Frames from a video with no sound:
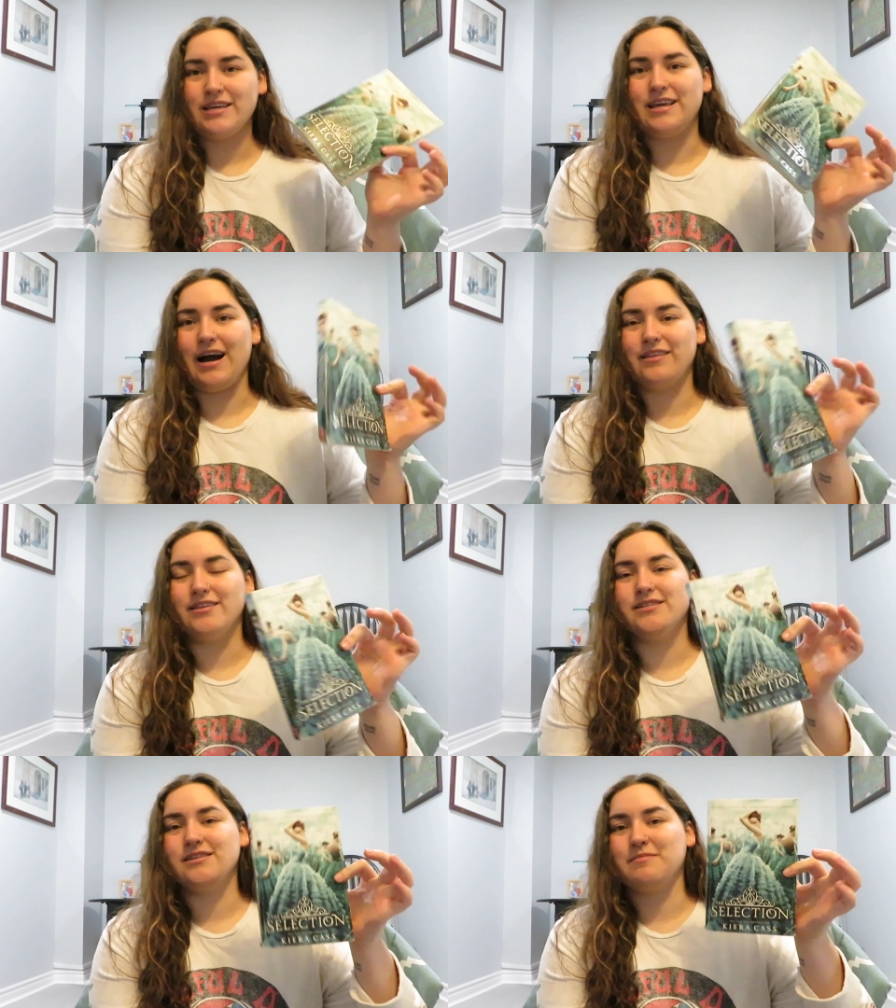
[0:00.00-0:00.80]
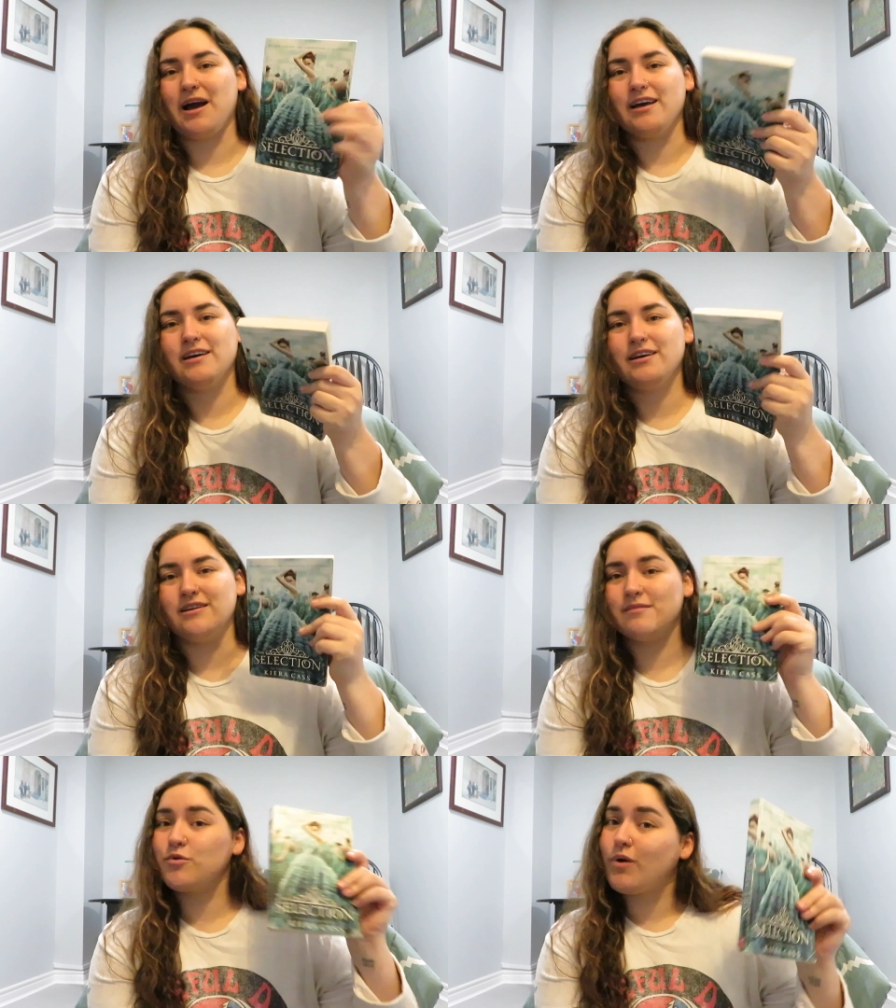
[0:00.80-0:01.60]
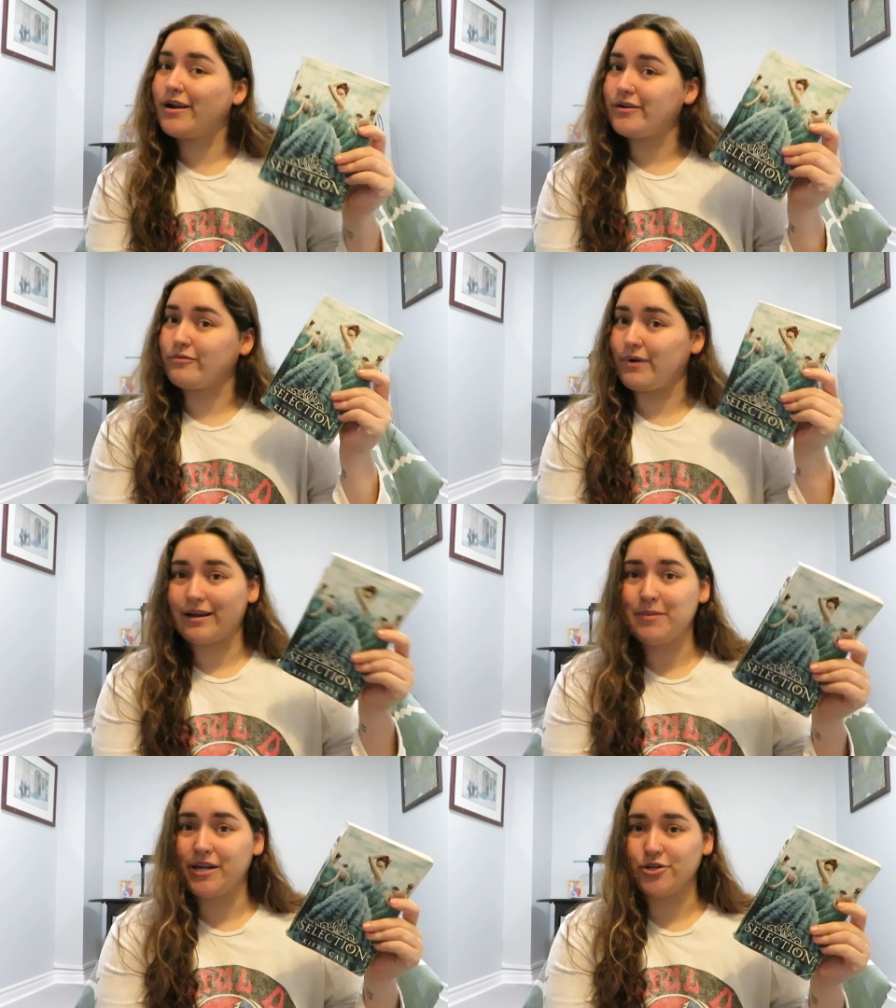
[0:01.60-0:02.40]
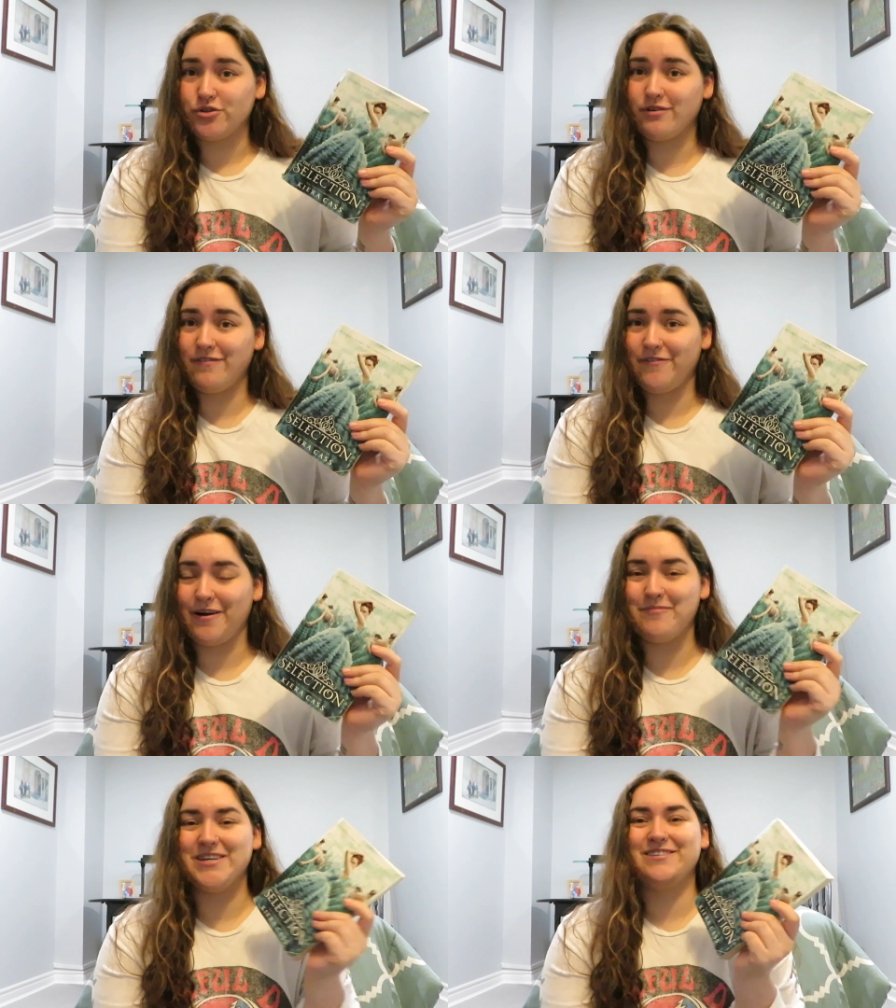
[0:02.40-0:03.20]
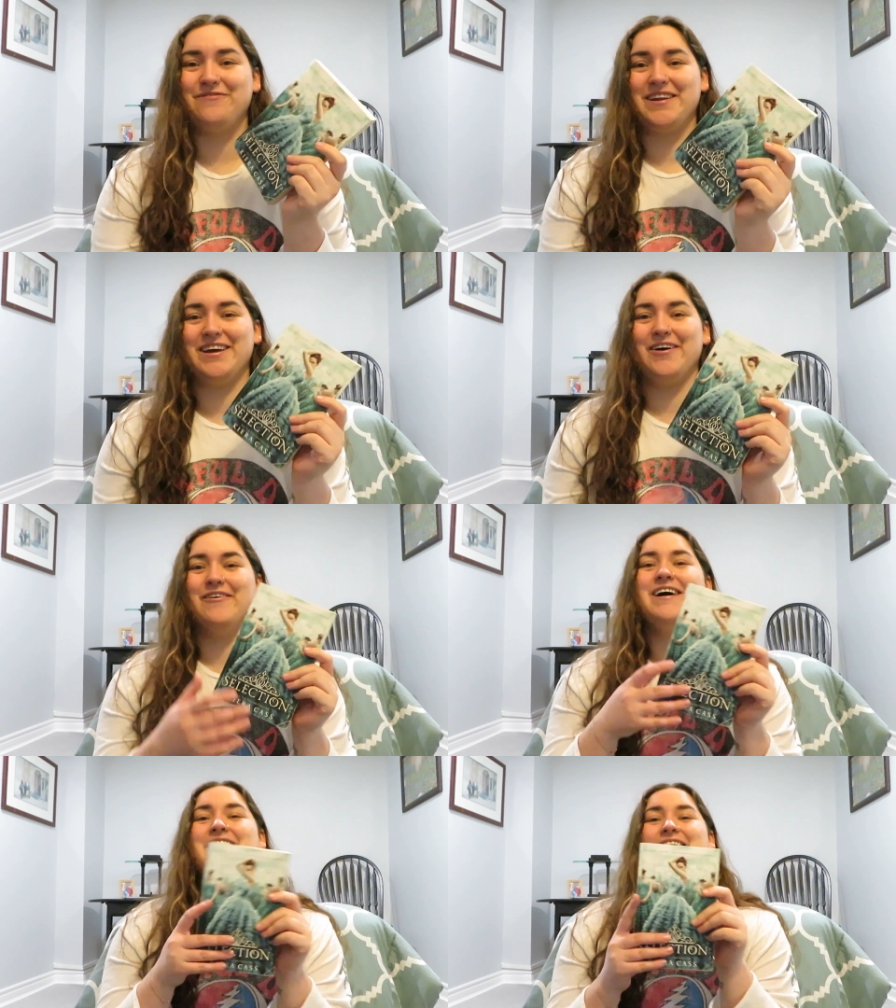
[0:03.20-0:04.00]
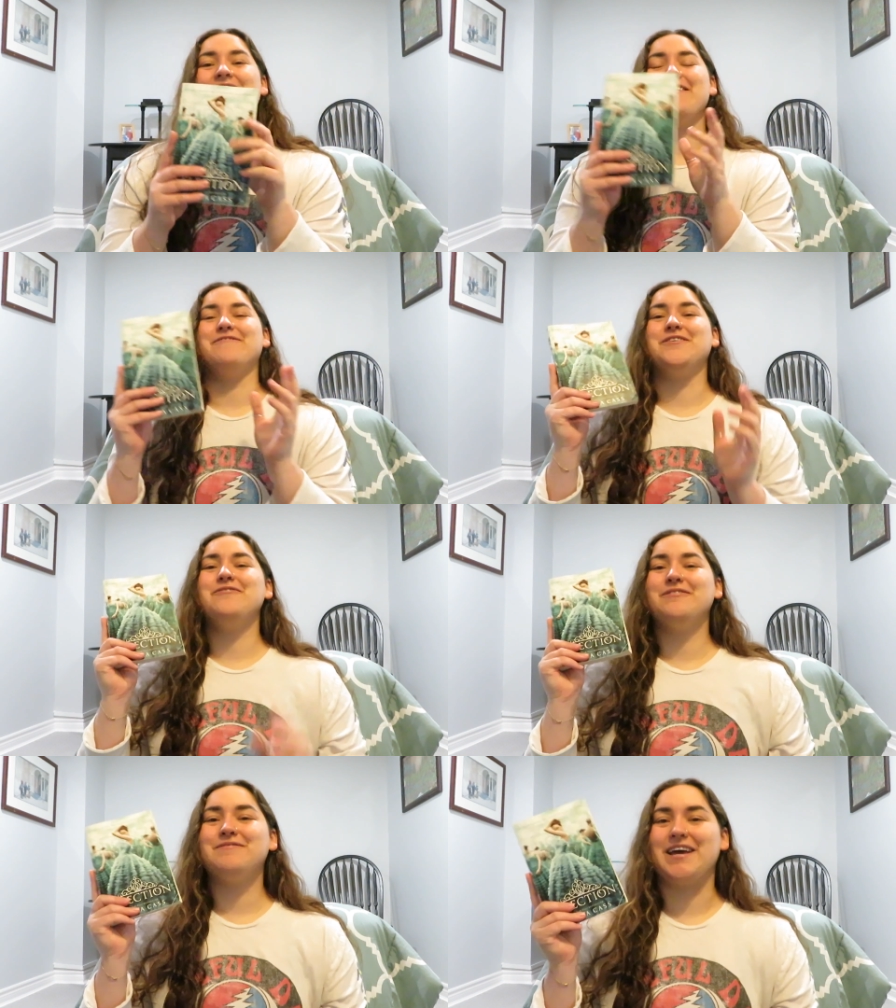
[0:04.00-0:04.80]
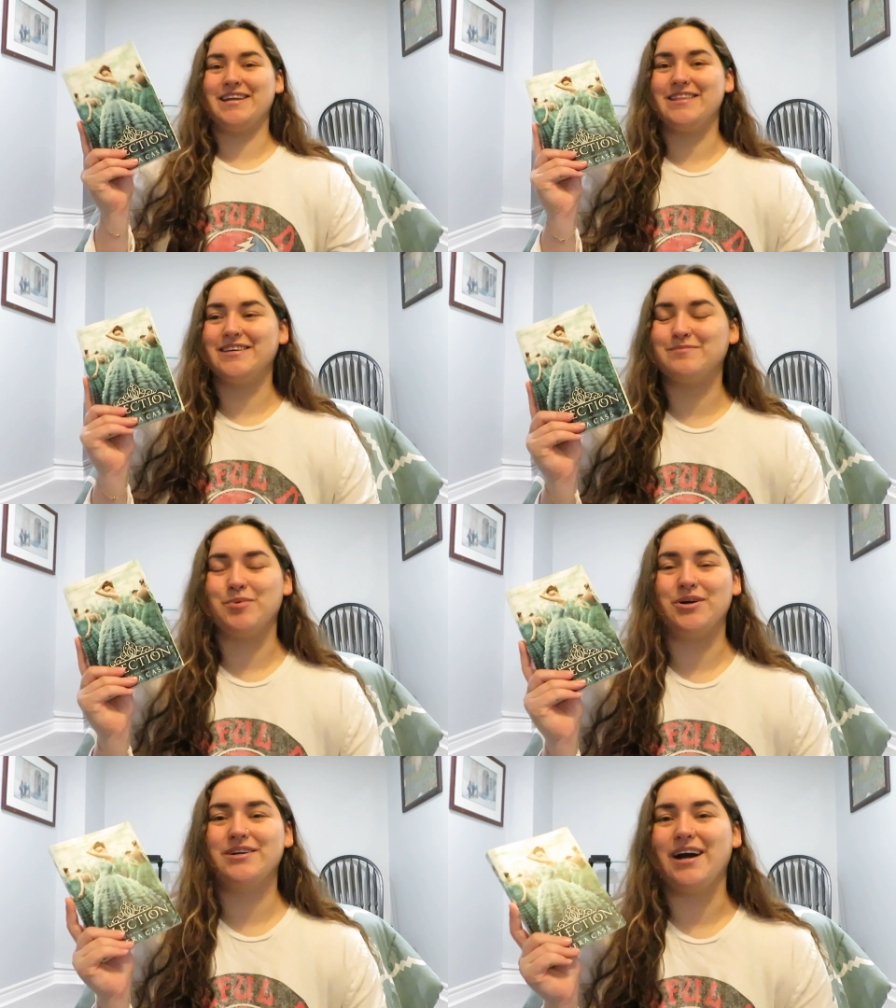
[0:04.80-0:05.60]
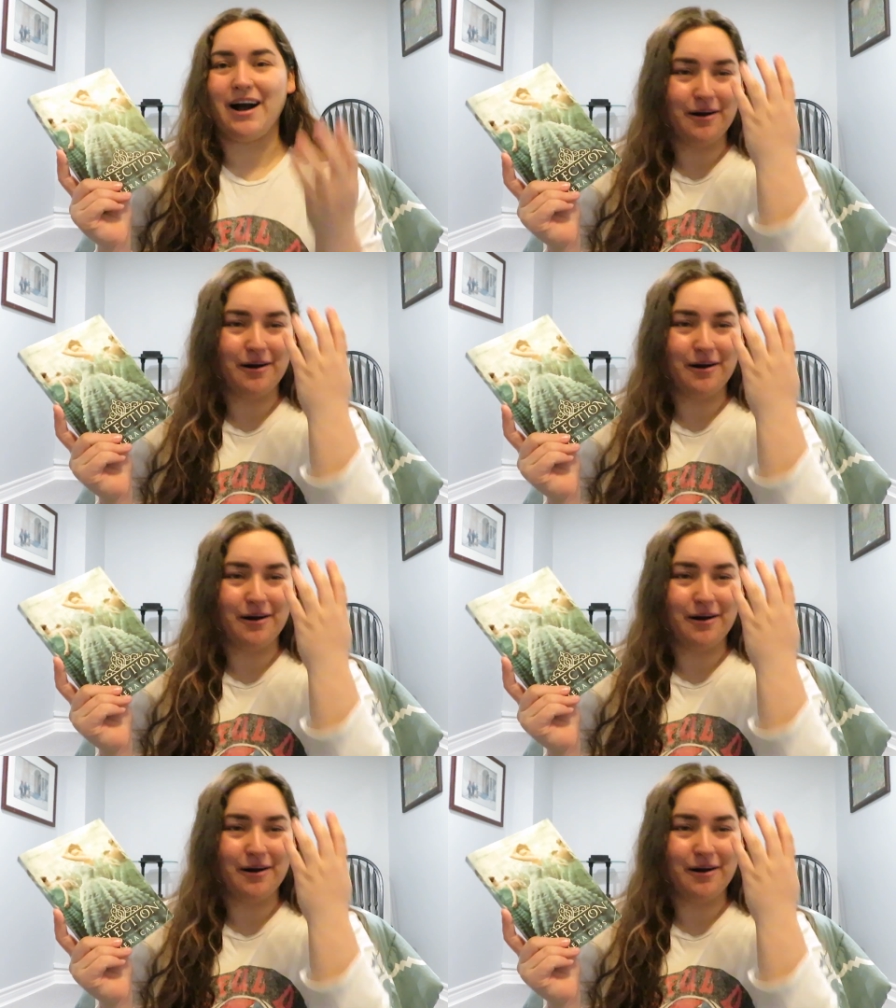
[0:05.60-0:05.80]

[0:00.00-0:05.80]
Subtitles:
yeah, this is my #1 recommendation from this video. If you have hated this book,